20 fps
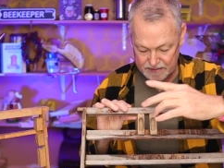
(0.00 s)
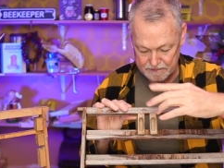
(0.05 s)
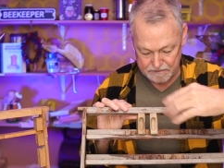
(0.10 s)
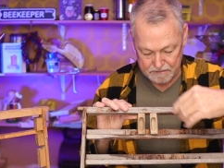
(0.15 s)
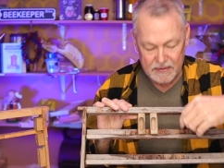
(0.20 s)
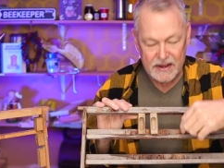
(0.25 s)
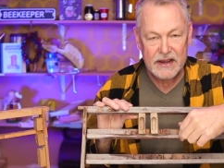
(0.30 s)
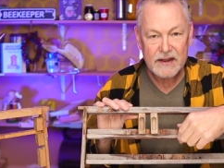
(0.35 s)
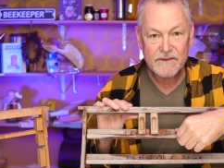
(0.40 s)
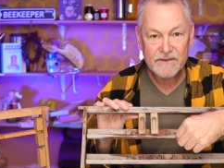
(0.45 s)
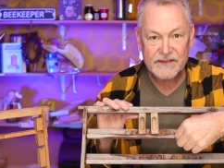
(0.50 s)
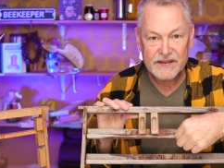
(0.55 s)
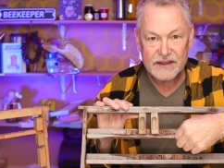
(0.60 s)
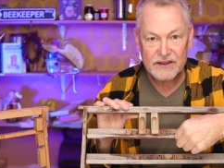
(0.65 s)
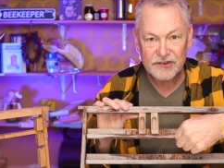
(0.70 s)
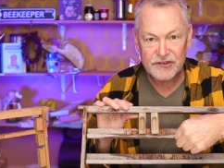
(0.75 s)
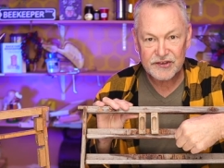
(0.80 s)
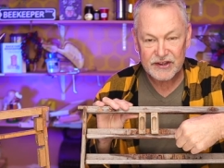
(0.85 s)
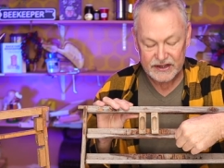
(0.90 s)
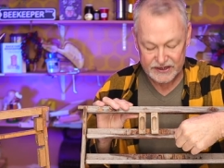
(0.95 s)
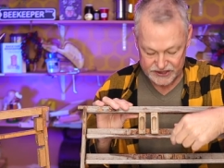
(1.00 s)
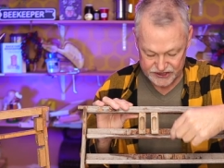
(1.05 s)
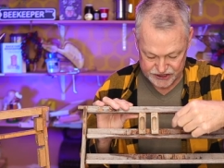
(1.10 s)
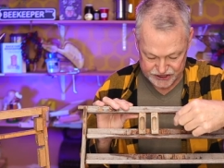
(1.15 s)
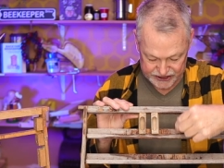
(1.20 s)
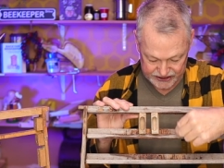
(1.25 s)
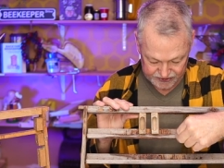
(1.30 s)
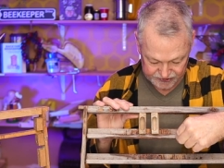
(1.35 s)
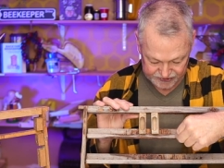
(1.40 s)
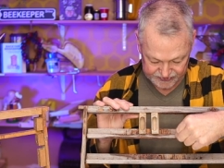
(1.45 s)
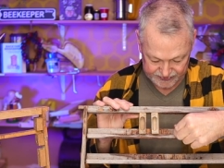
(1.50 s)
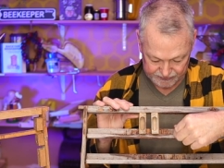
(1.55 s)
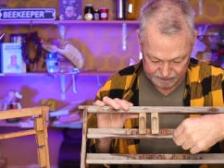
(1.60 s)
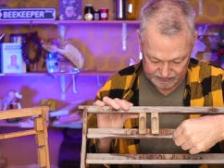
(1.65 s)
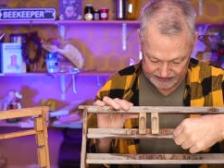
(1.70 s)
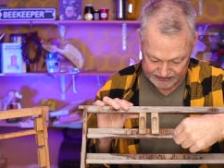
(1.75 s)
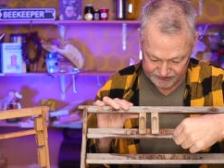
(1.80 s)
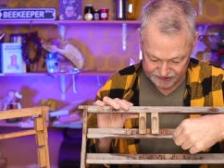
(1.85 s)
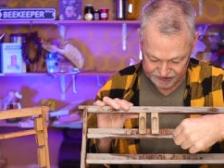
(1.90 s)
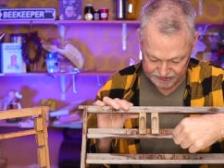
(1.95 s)
I made this just the
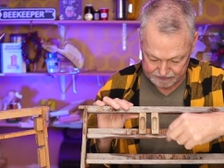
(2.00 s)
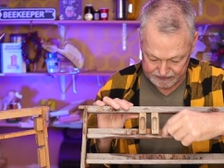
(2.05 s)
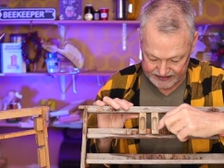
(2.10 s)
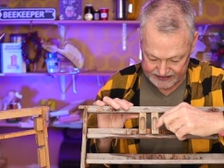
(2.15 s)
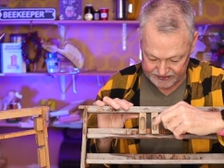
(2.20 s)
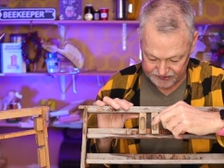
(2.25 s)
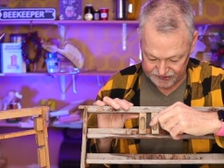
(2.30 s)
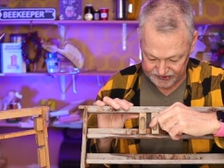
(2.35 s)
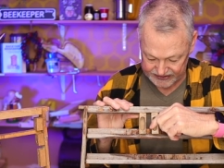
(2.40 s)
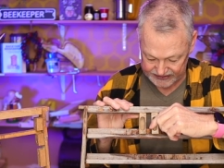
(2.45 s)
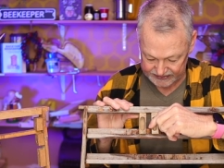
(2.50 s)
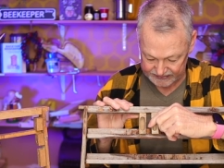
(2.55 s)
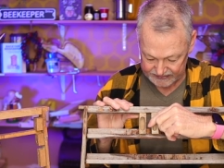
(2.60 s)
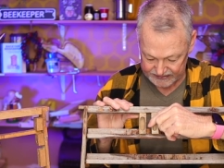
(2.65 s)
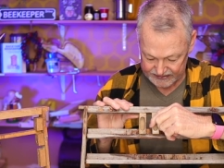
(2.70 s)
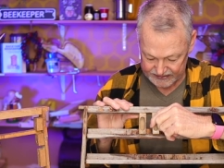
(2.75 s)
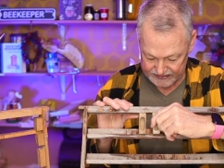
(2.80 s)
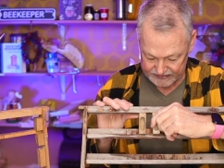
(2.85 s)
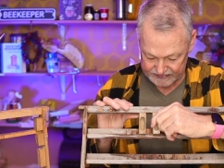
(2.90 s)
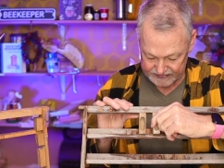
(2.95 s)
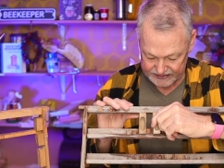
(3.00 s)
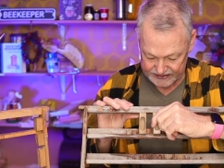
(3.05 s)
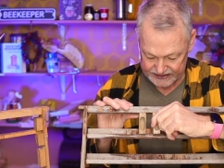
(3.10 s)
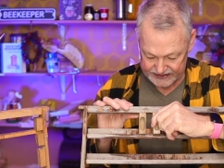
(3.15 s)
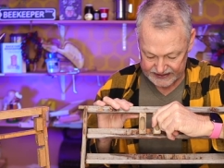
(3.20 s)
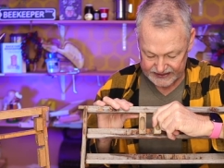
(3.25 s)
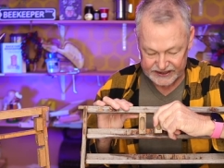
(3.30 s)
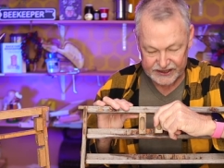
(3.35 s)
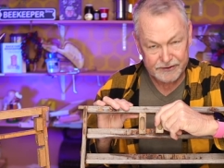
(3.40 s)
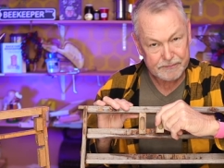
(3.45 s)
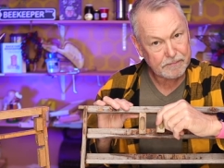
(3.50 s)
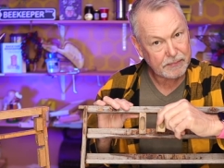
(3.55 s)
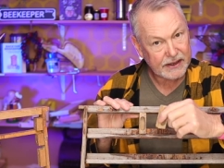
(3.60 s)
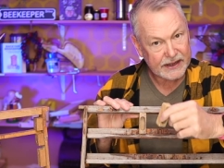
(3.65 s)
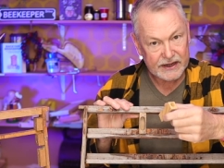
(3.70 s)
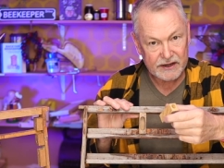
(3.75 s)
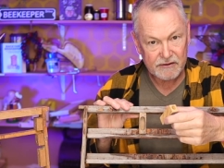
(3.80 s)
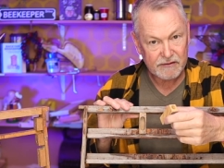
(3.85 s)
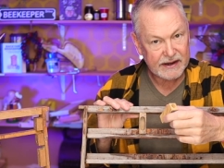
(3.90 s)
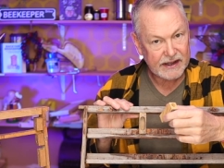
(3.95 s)
right spacing and I just
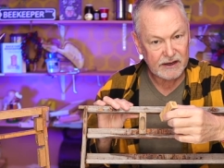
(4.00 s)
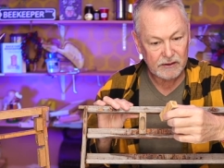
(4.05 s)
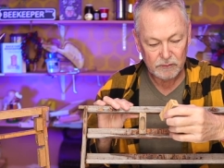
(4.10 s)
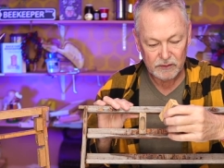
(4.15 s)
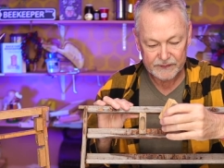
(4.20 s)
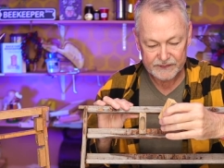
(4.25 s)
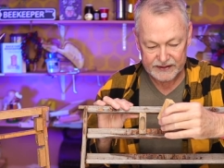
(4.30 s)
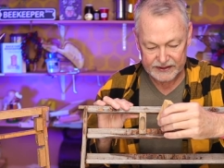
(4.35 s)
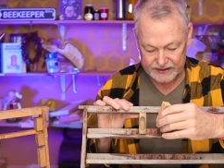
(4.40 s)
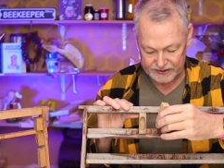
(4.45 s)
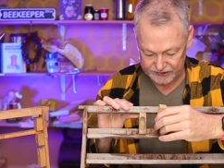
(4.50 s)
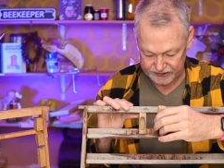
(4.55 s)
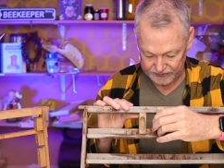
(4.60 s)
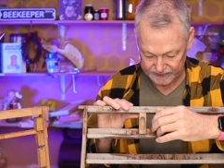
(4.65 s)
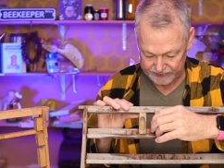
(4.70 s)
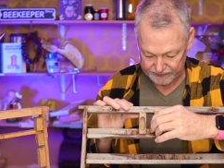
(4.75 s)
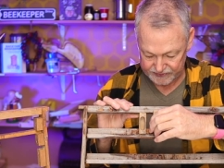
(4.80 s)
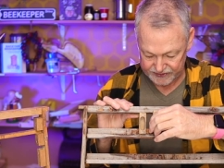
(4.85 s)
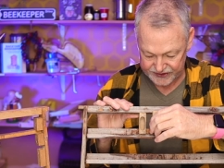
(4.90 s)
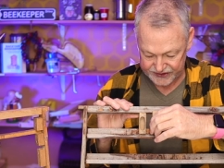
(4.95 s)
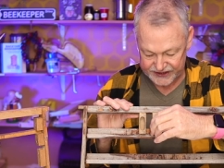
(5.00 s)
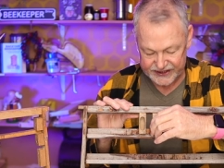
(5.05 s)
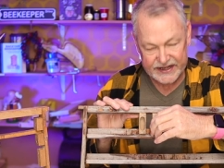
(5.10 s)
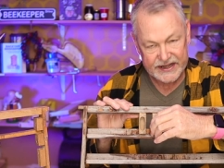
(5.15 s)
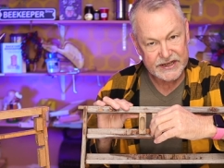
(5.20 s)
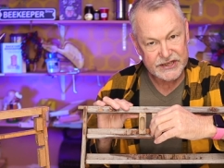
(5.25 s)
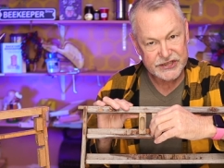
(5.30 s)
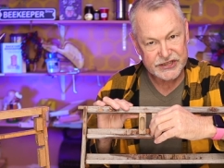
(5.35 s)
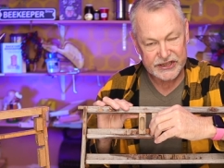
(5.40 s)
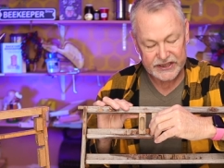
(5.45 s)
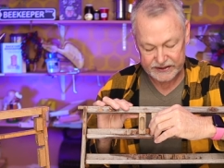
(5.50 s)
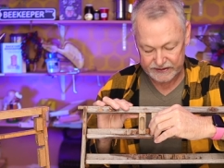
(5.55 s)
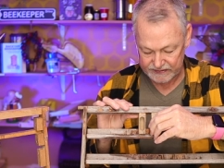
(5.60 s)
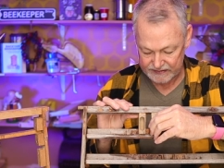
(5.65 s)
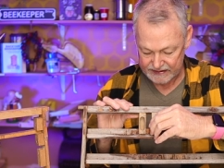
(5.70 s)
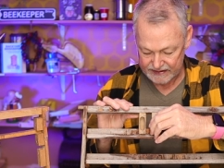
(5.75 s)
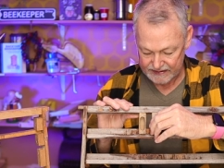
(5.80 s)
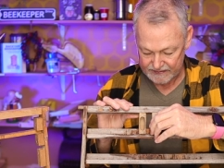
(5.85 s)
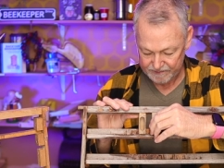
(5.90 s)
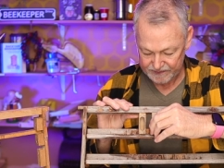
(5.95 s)
played around with it until there was tension
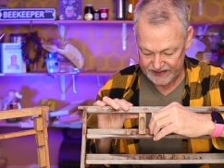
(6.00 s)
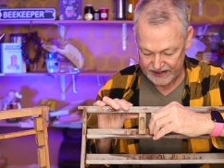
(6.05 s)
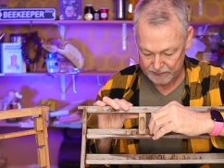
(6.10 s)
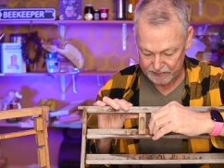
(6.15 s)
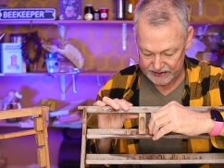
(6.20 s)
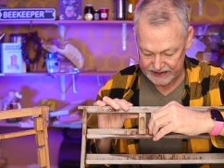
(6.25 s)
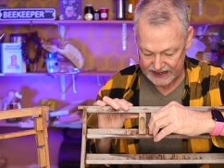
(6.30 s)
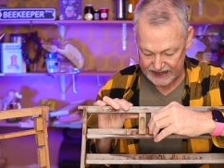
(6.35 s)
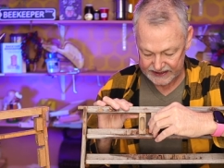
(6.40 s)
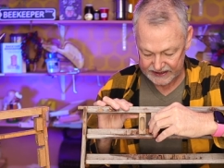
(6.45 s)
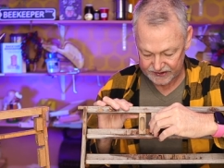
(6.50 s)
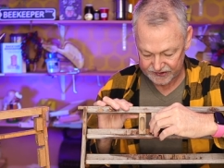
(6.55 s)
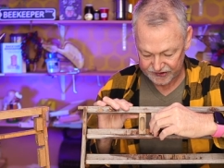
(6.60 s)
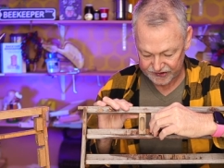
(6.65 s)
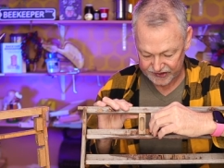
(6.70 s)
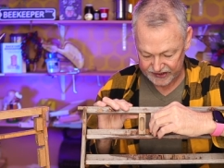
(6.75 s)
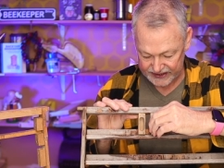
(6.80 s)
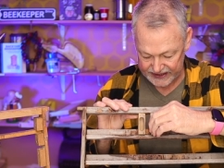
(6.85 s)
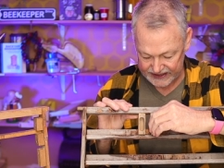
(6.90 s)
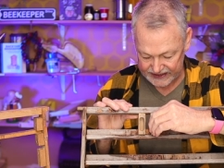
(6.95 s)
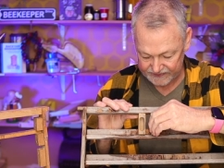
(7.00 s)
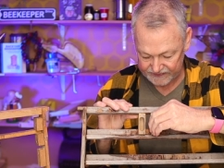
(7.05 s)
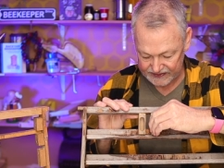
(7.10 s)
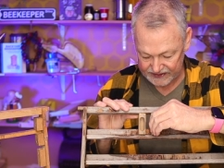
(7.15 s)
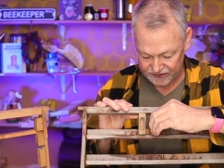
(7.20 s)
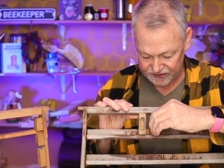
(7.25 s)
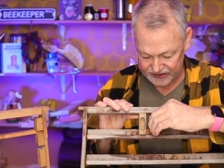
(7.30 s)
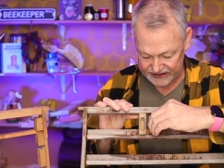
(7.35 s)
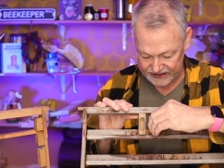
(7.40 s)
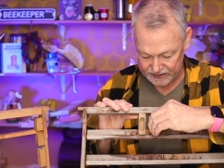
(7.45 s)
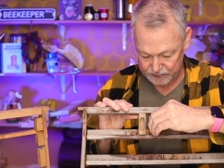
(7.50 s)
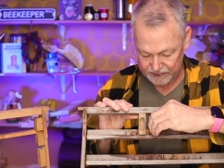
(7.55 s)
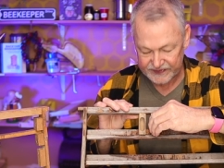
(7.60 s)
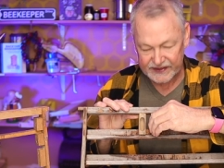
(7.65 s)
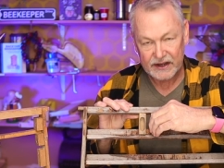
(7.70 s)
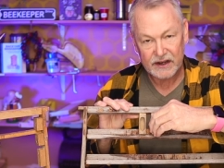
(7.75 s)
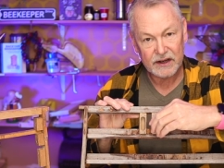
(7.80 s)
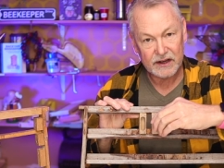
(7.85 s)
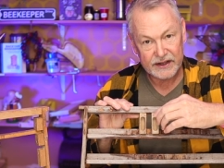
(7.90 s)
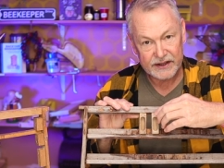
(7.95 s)
that would I could slide these in with
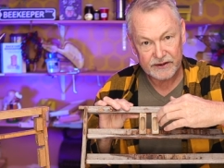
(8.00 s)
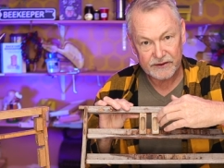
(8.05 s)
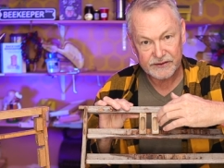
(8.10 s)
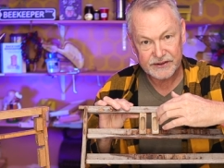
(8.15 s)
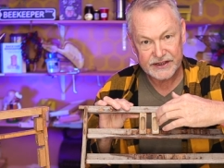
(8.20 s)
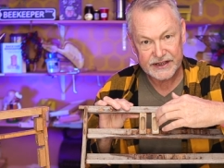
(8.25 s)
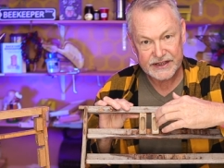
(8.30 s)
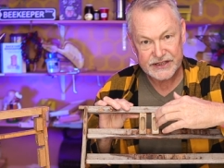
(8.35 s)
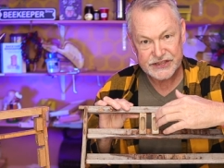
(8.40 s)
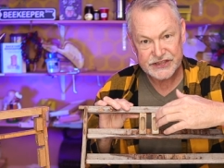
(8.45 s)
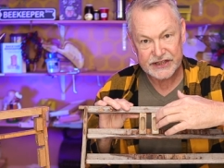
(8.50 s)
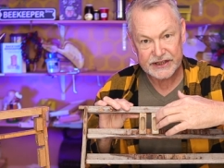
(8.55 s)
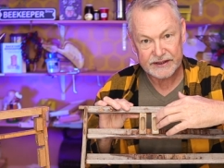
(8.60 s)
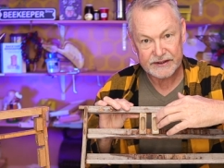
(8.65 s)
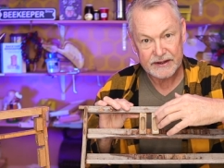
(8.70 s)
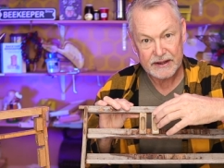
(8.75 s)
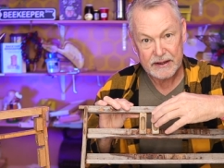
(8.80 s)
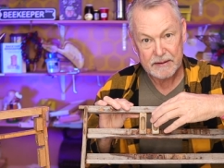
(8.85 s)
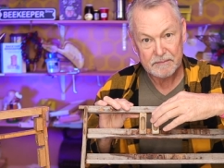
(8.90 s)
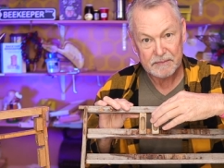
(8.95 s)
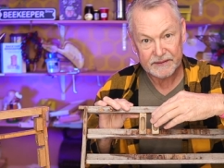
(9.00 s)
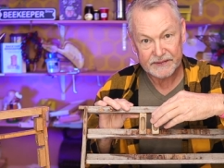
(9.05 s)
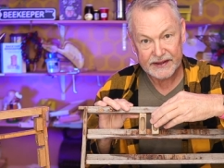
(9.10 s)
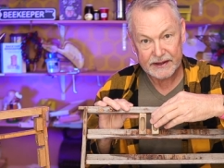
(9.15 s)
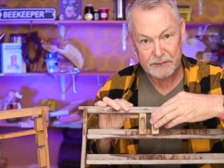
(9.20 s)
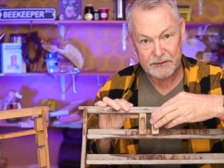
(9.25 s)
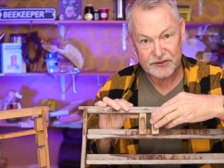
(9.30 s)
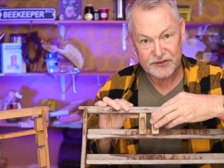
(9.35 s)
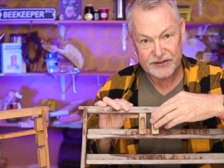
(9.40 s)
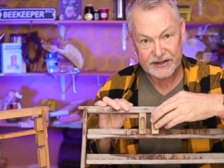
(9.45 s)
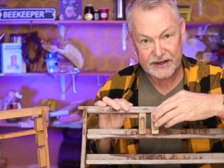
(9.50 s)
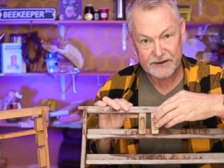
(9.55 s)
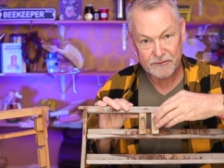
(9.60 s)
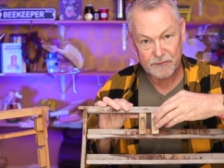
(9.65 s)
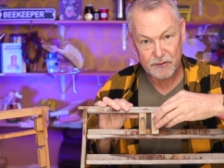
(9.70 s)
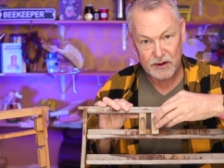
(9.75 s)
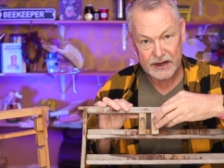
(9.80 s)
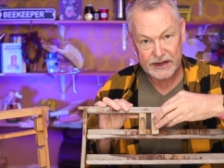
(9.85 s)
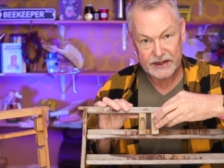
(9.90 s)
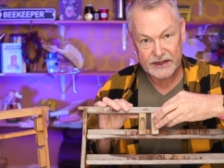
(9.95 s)
a little tension, but they would stay
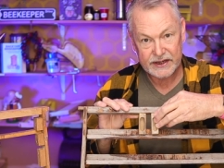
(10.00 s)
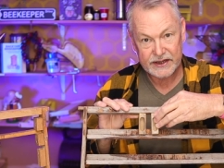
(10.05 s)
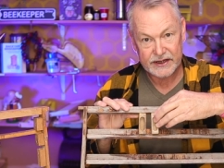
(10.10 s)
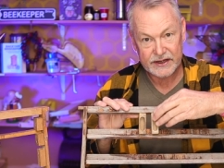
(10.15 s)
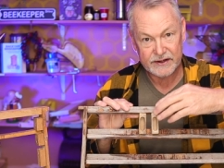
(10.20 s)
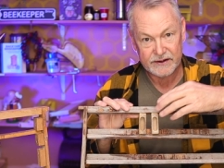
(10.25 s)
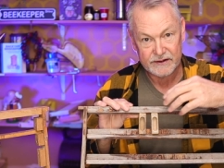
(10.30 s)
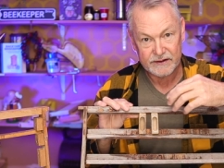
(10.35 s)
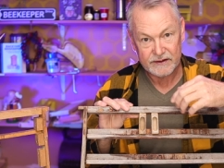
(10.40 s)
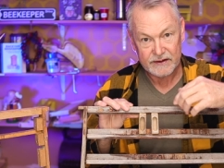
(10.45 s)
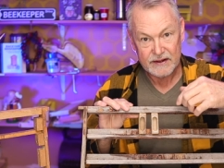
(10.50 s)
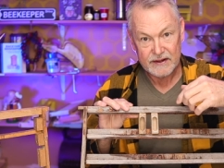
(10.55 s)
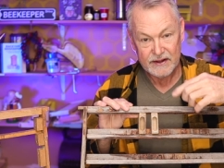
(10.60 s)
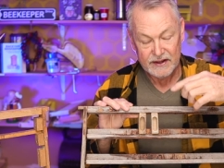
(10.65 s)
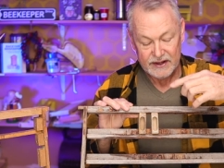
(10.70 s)
right here.